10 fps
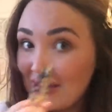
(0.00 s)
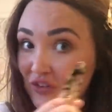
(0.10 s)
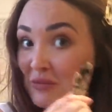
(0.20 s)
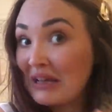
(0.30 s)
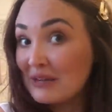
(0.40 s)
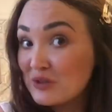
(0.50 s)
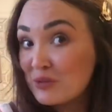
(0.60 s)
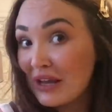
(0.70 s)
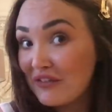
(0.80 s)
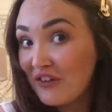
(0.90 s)
Giving you my little
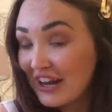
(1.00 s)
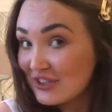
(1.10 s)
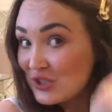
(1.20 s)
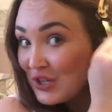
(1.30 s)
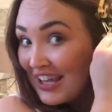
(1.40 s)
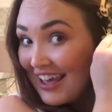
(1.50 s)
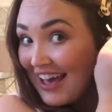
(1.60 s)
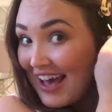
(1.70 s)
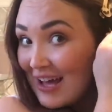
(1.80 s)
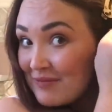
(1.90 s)
sweaty fringe.
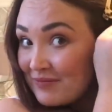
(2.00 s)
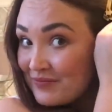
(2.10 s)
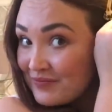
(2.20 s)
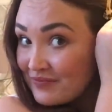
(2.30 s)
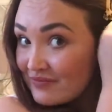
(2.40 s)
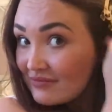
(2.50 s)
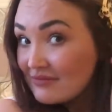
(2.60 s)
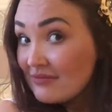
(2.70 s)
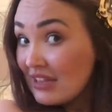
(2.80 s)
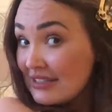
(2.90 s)
Um,
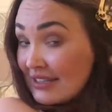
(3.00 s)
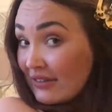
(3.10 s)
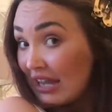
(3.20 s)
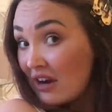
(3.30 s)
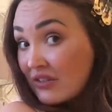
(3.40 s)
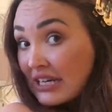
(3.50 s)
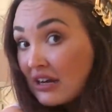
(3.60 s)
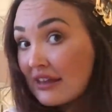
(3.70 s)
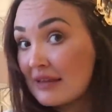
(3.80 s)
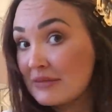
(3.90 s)
so yeah, I really
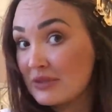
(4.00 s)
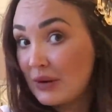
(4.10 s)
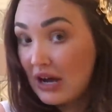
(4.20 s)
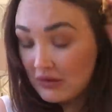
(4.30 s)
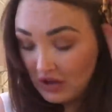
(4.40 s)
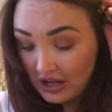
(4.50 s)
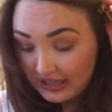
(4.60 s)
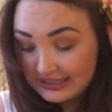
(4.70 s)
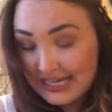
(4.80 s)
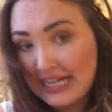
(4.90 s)
like them as well. Like
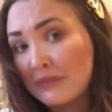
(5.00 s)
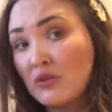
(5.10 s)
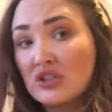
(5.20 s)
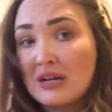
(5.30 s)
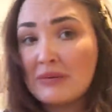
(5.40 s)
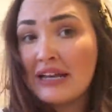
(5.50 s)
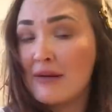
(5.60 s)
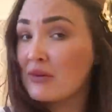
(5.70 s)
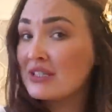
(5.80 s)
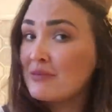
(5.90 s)
I said, I'm not doubling
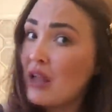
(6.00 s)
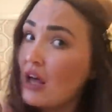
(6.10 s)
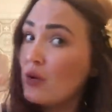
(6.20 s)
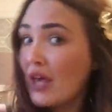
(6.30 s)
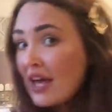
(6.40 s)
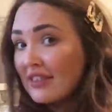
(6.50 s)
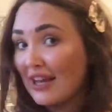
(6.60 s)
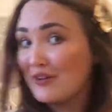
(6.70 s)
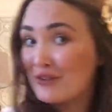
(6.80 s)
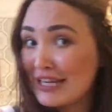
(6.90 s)
up because I'm like, oh yeah,
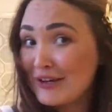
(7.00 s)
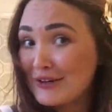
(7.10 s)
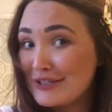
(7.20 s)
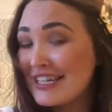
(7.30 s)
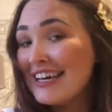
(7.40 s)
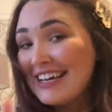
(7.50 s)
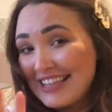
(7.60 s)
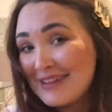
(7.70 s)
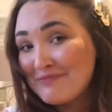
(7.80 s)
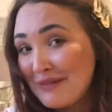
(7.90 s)
they look really good.
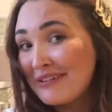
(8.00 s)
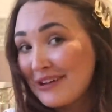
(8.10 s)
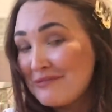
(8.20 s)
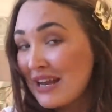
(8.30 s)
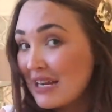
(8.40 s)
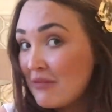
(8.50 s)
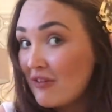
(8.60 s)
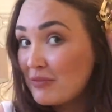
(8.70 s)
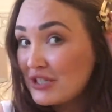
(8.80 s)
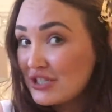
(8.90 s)
They're probably not pulling them
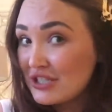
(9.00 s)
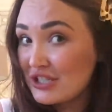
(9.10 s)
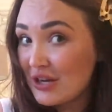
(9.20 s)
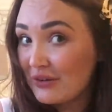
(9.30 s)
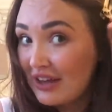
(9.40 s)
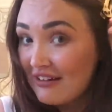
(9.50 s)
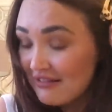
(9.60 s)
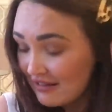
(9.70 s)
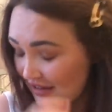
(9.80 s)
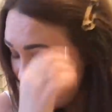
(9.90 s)
off, but just to show you,
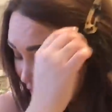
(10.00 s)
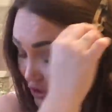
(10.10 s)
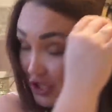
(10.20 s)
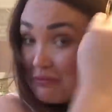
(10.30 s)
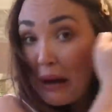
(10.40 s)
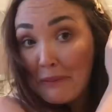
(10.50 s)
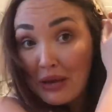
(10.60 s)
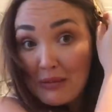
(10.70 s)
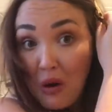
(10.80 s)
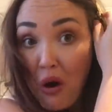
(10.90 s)
because you might
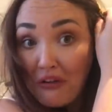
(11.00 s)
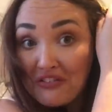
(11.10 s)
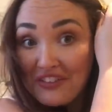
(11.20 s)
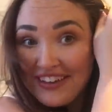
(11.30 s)
pull them off.